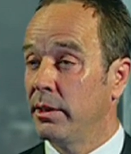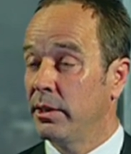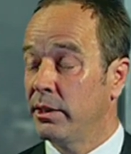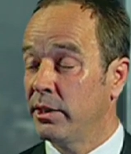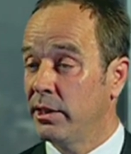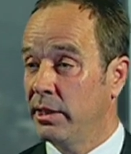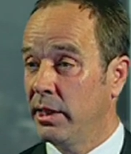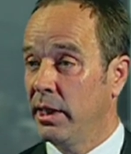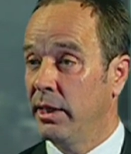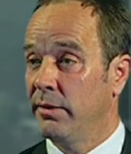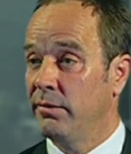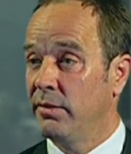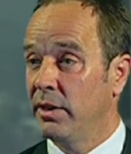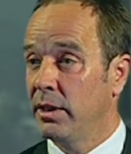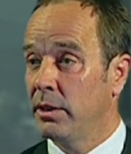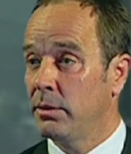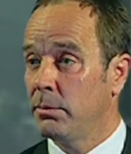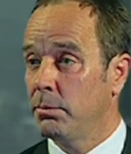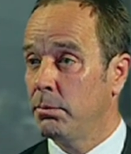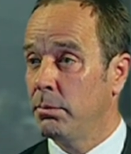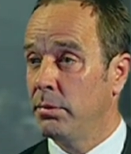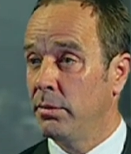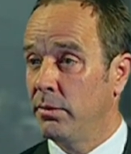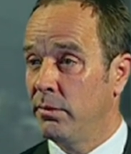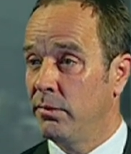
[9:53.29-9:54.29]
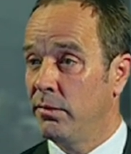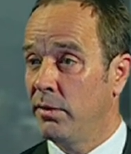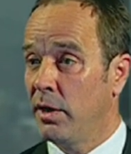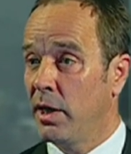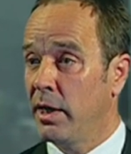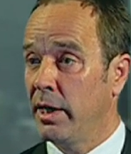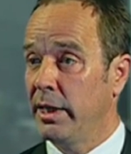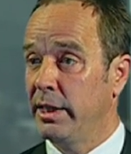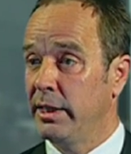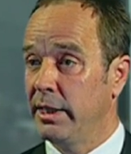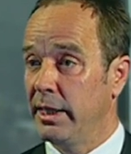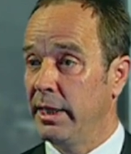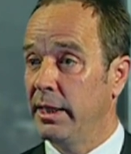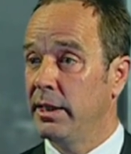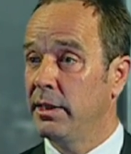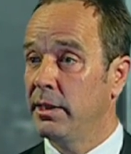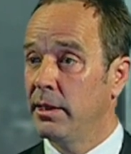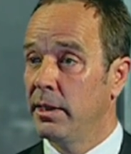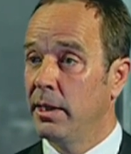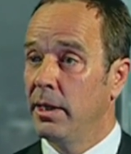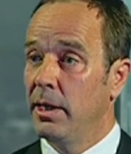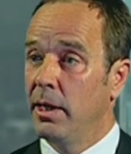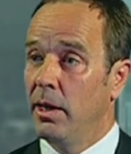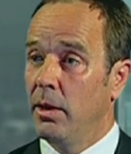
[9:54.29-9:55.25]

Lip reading: the service provided